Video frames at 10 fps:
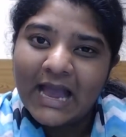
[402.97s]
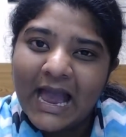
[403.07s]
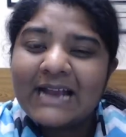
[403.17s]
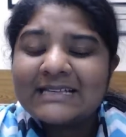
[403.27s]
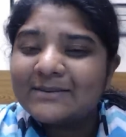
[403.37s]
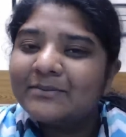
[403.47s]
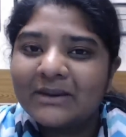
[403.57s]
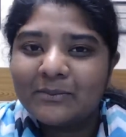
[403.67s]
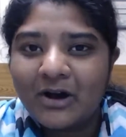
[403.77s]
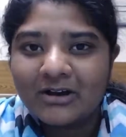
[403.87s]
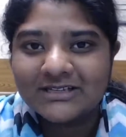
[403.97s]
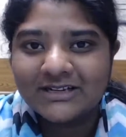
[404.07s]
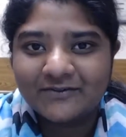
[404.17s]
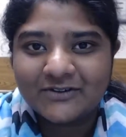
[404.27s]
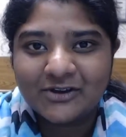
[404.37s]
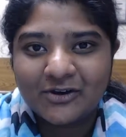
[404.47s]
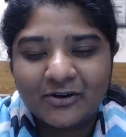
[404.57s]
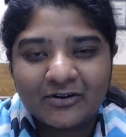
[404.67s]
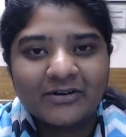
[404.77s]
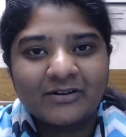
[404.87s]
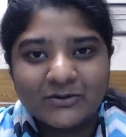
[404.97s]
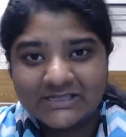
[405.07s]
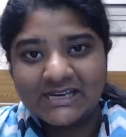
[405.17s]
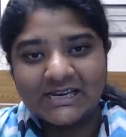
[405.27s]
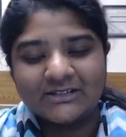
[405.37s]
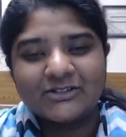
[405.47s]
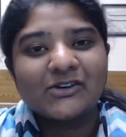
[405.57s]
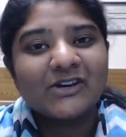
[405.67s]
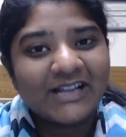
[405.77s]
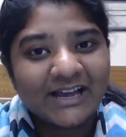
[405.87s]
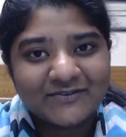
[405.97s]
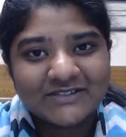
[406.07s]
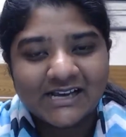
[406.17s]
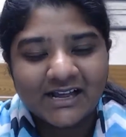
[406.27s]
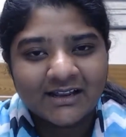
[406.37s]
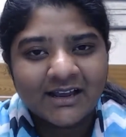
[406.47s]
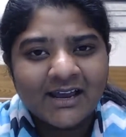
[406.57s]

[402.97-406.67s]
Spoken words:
Add something positive to your routine, to your lifestyle.